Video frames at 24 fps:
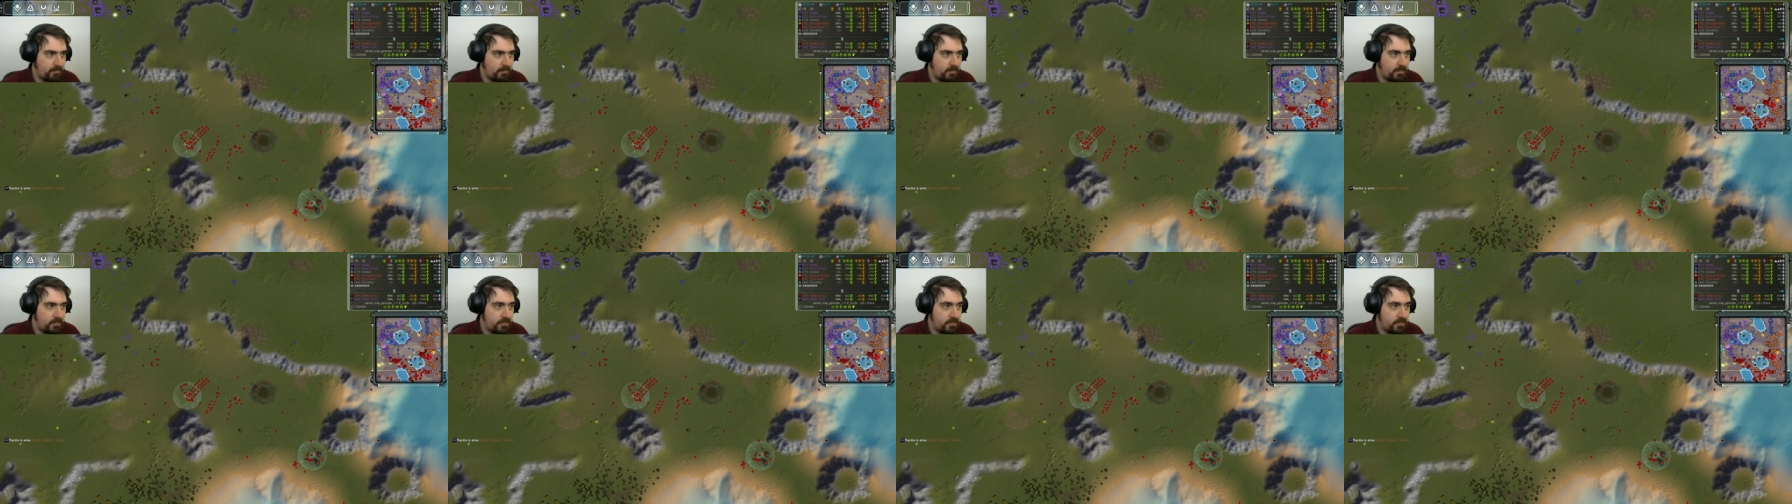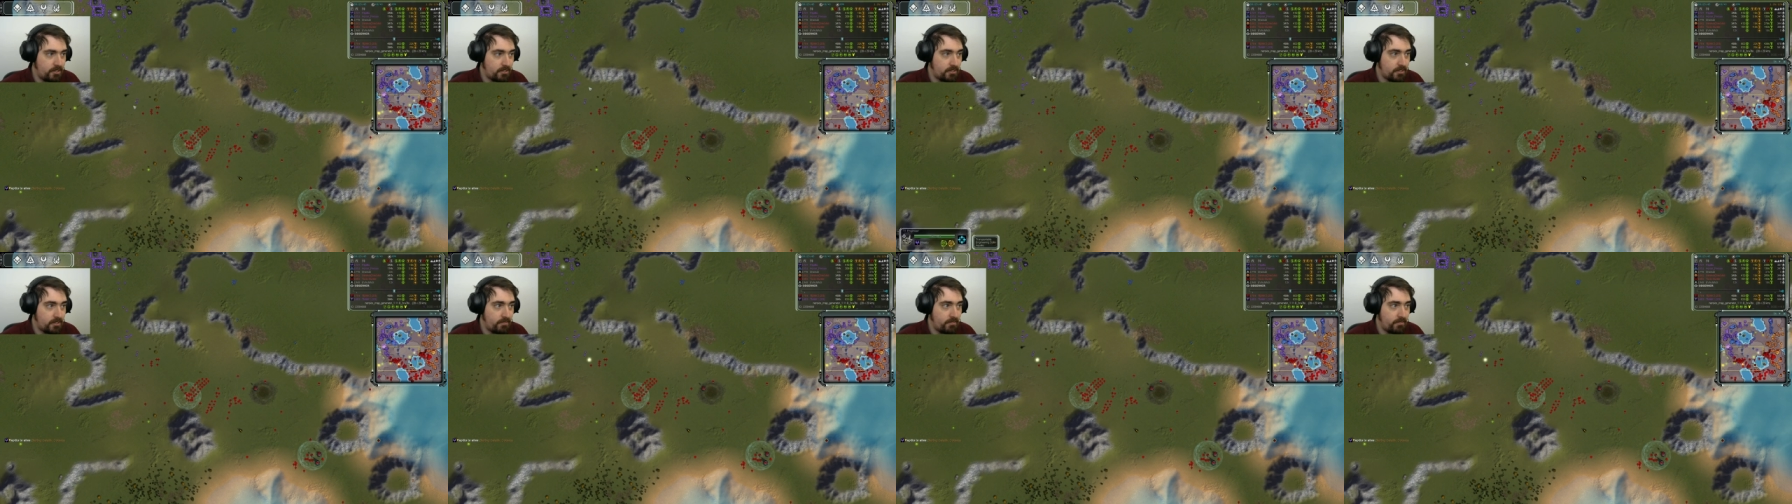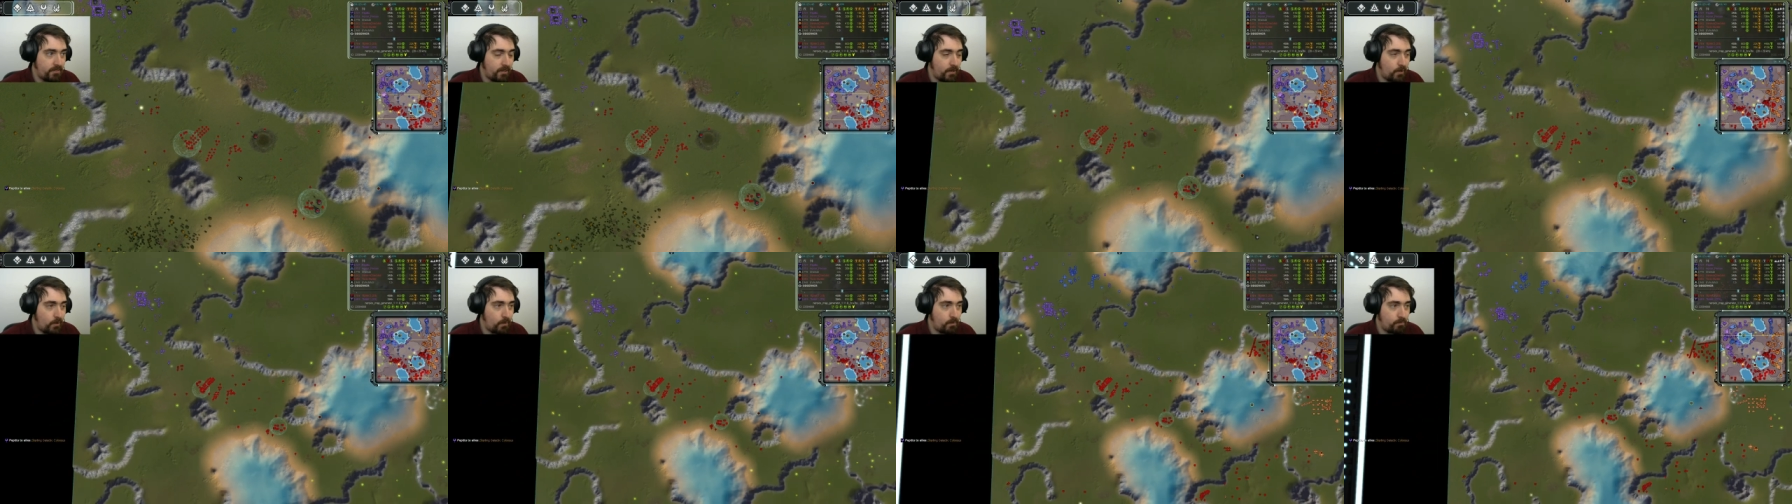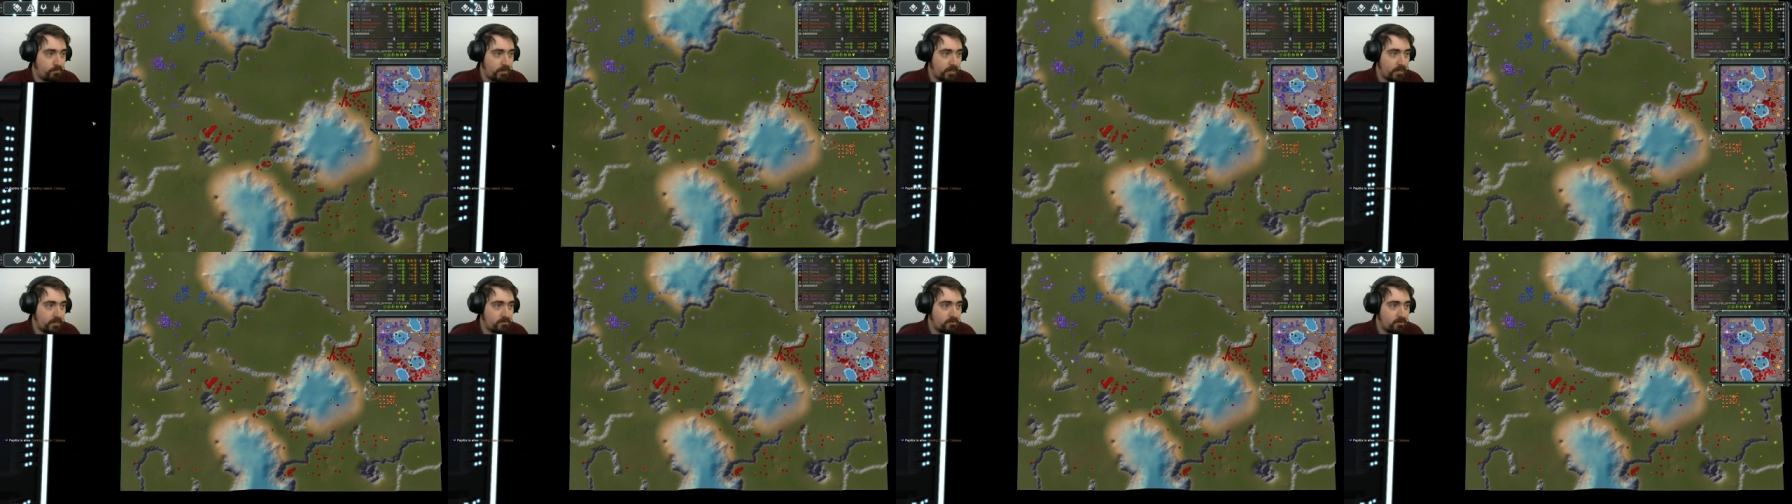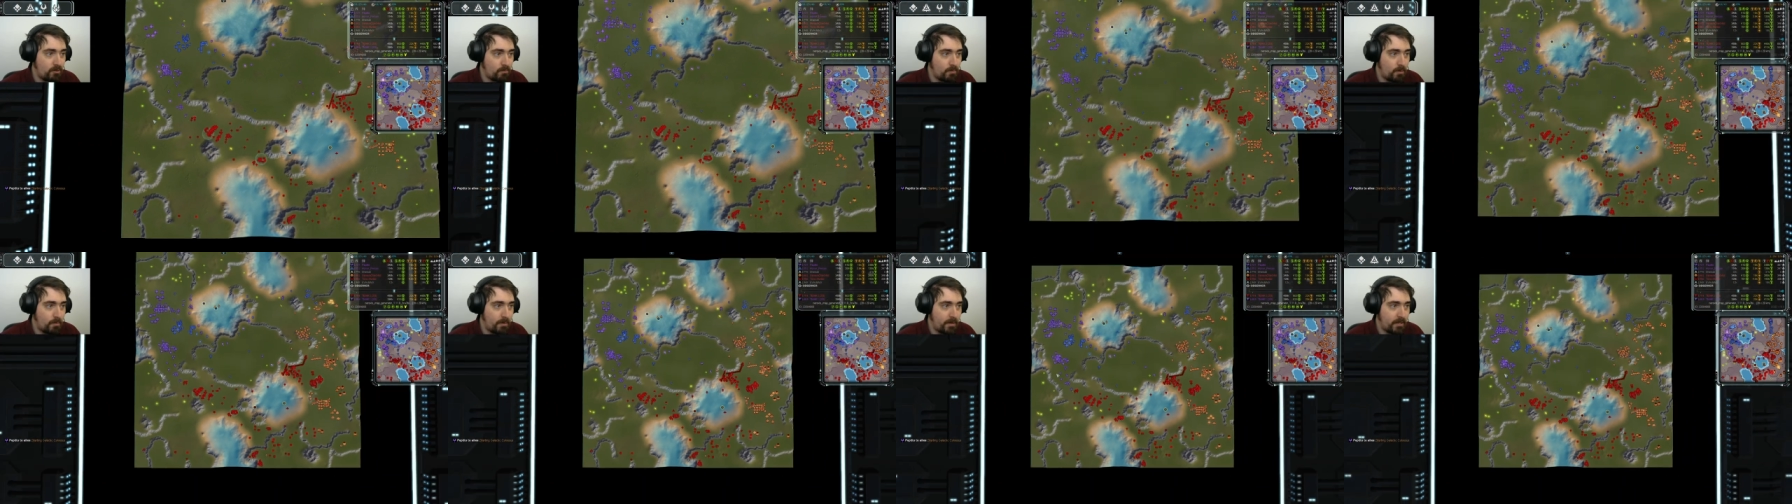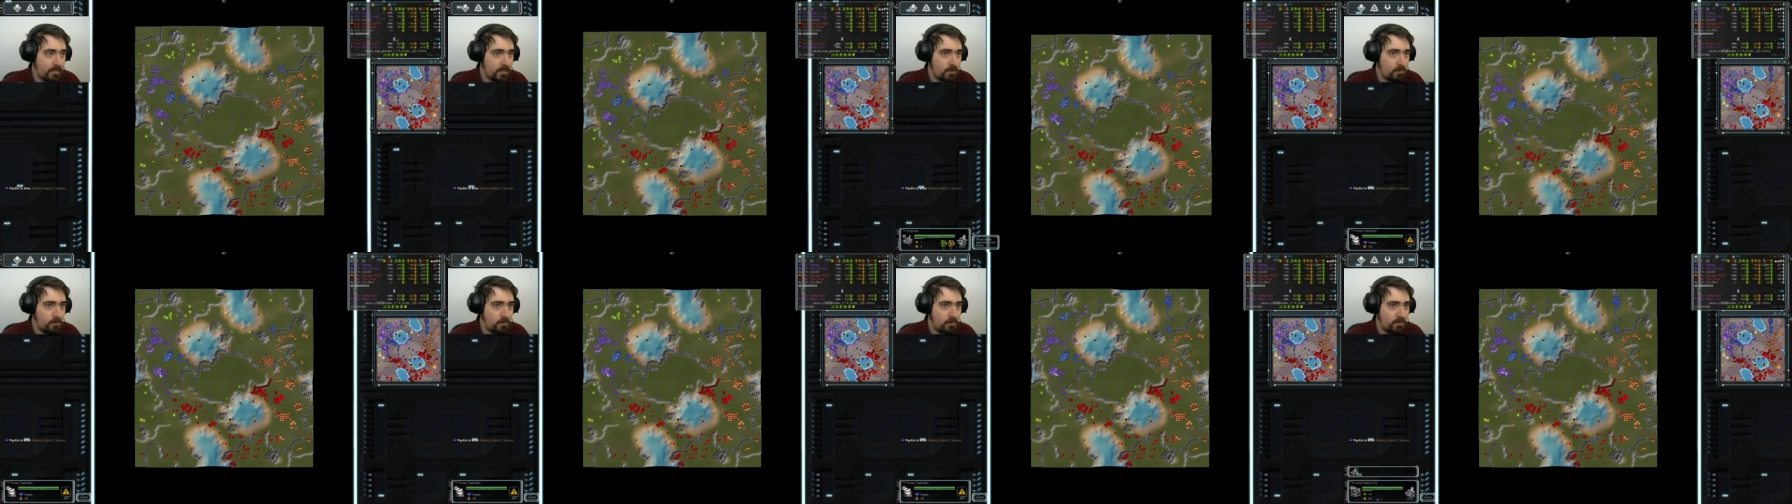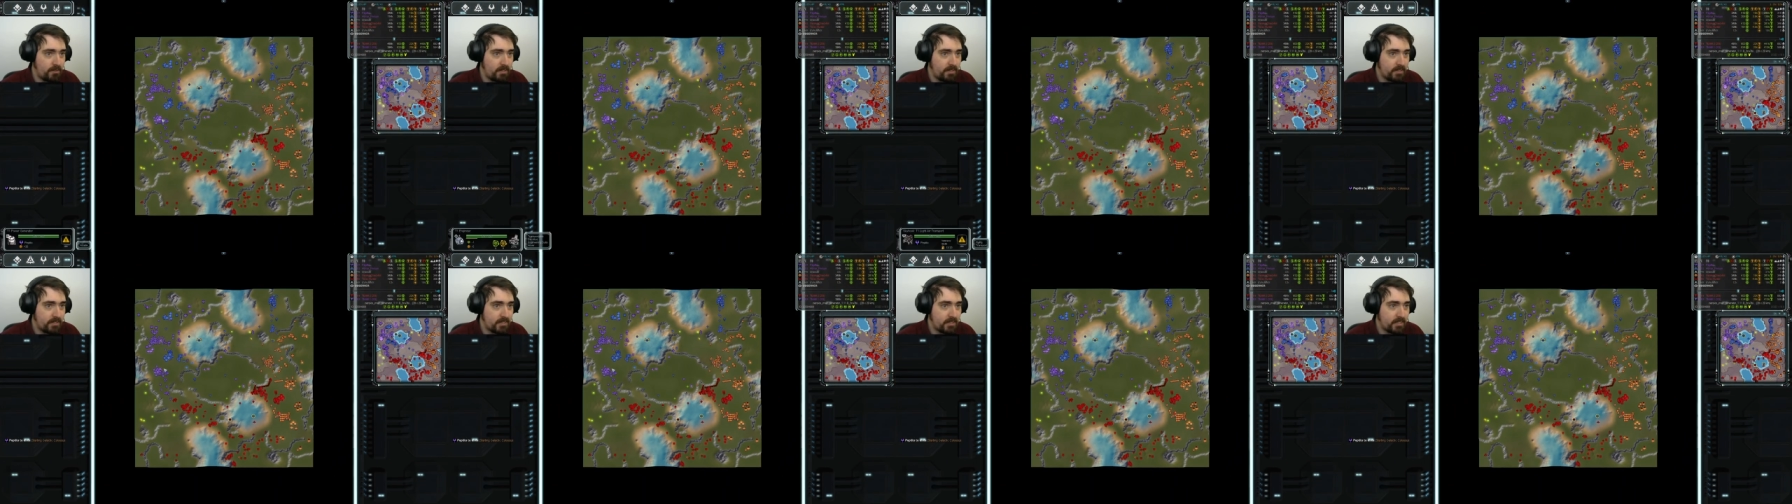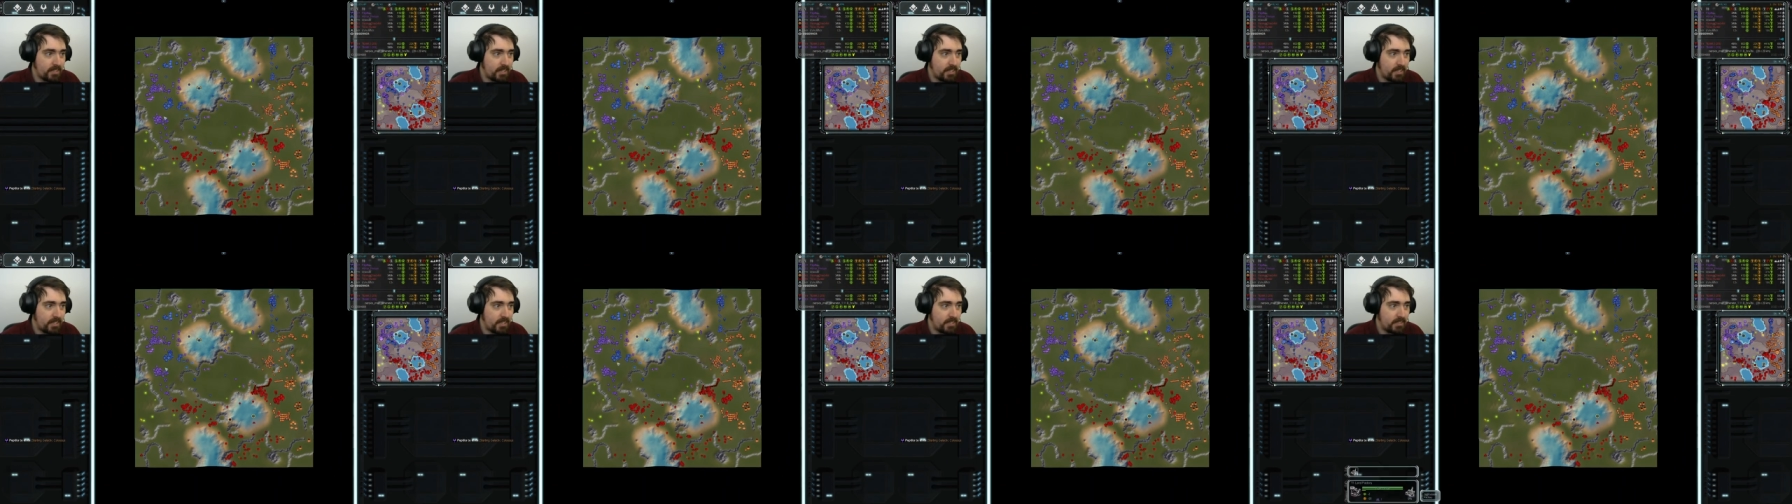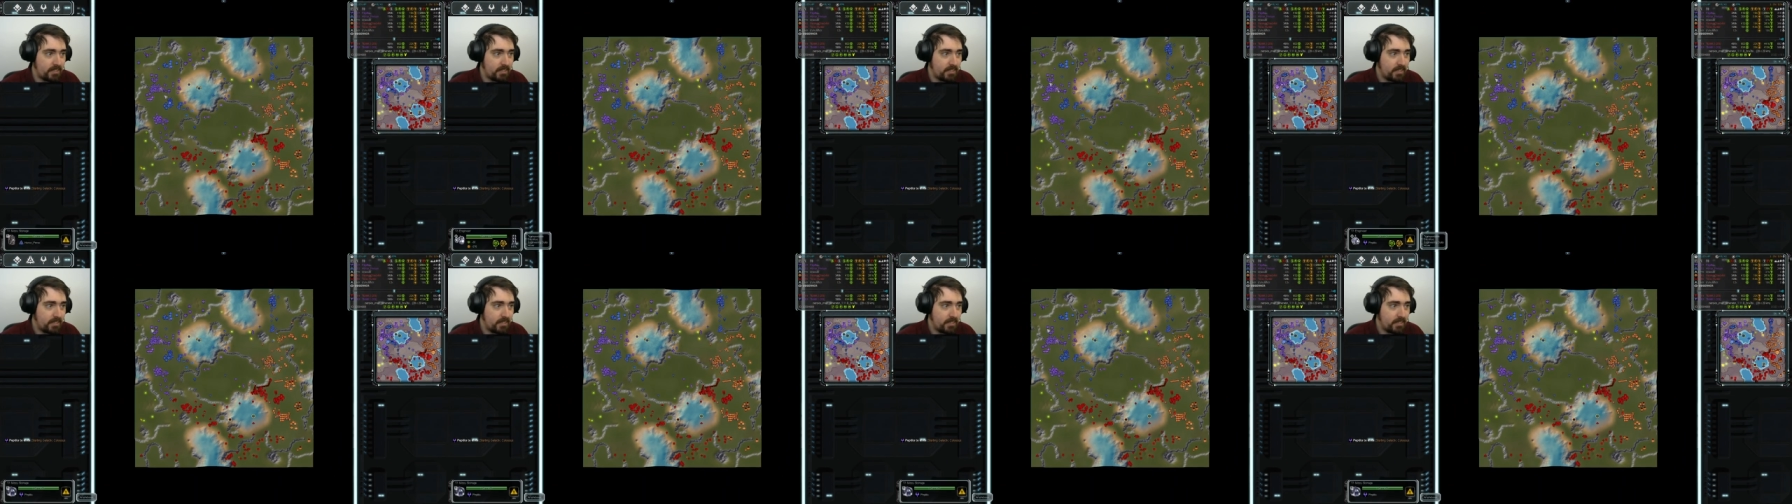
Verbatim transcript: and just a few bricks from Pepitto on this side.